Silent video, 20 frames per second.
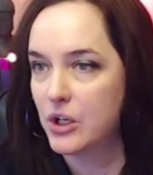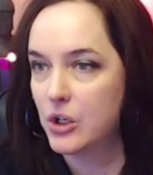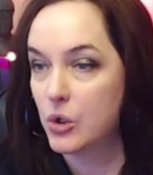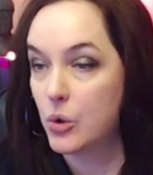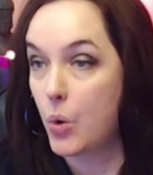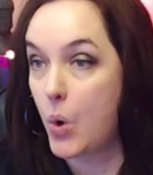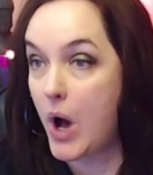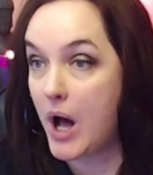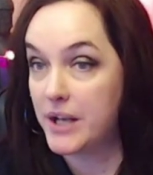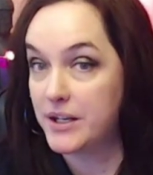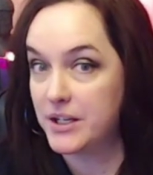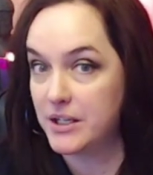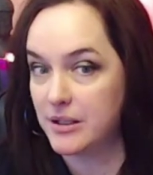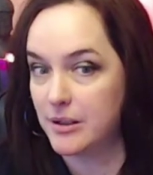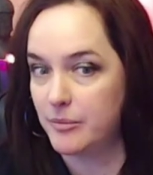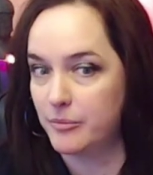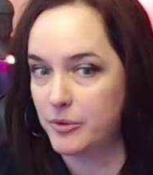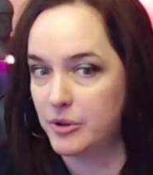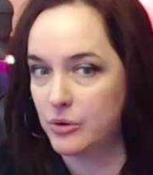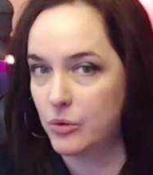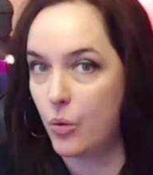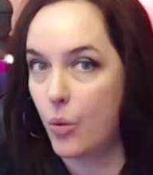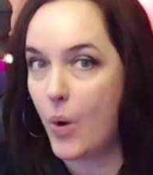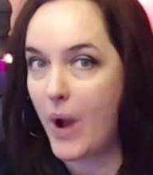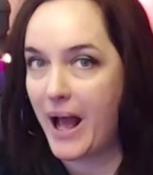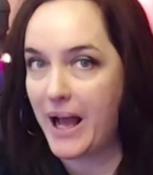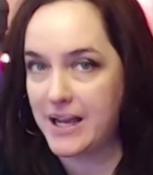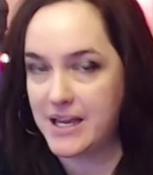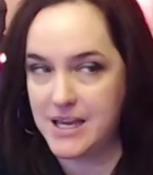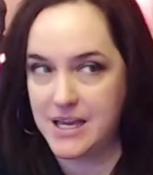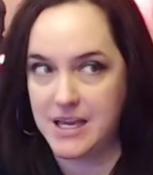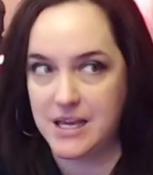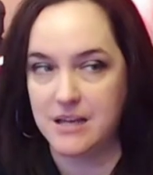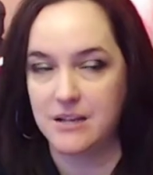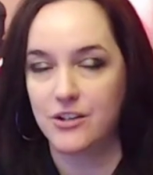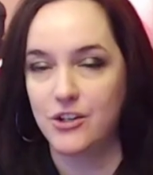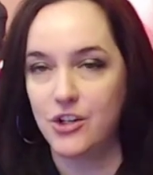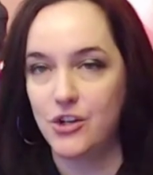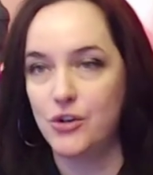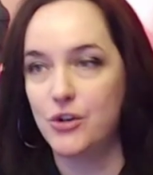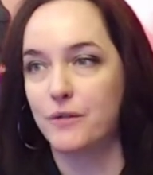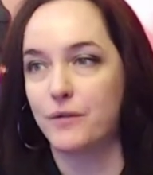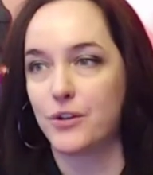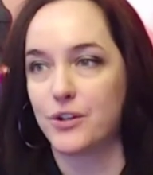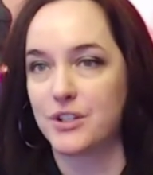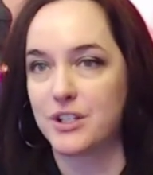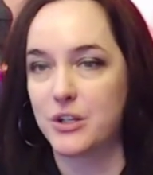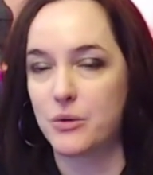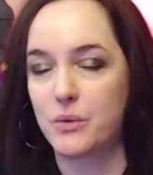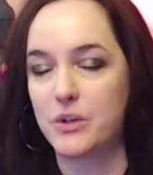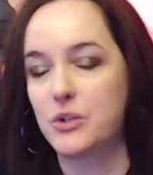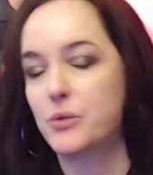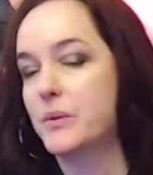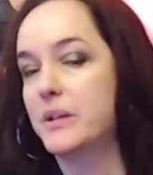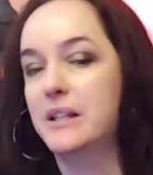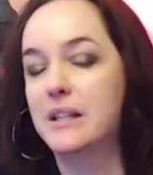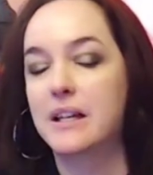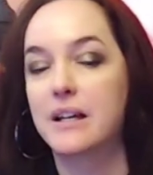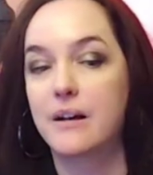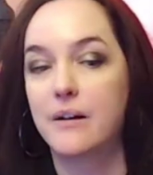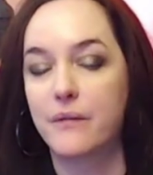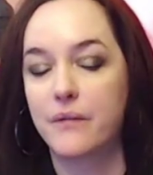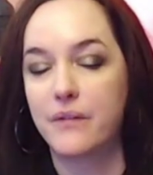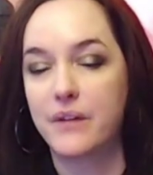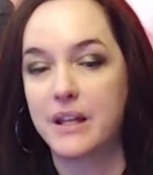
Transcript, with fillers: quantum, wacky universe in which we live.